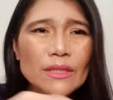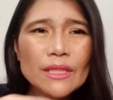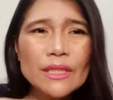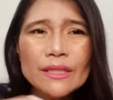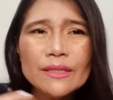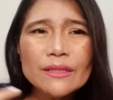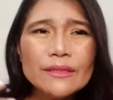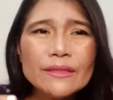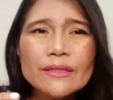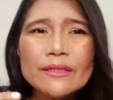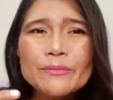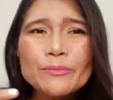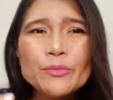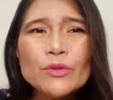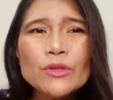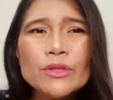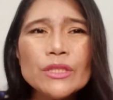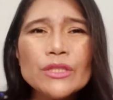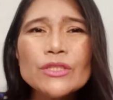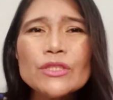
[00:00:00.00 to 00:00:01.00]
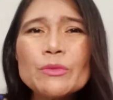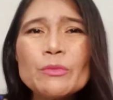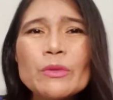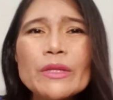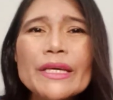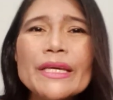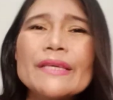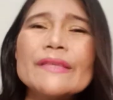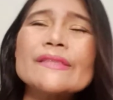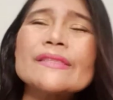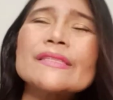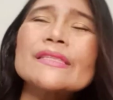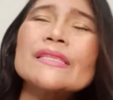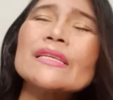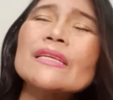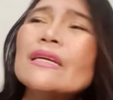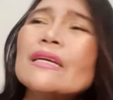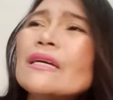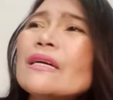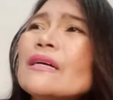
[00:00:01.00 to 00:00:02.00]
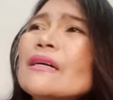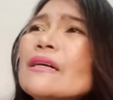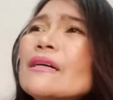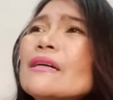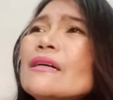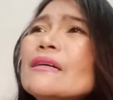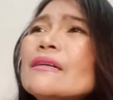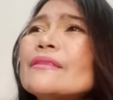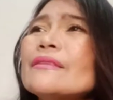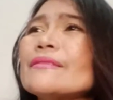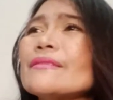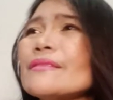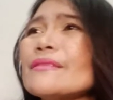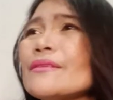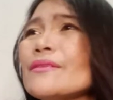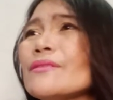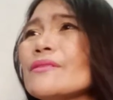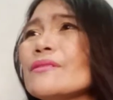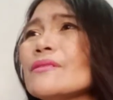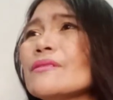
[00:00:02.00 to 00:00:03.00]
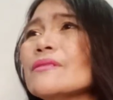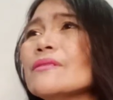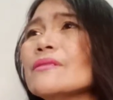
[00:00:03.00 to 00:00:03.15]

didn't put into place. So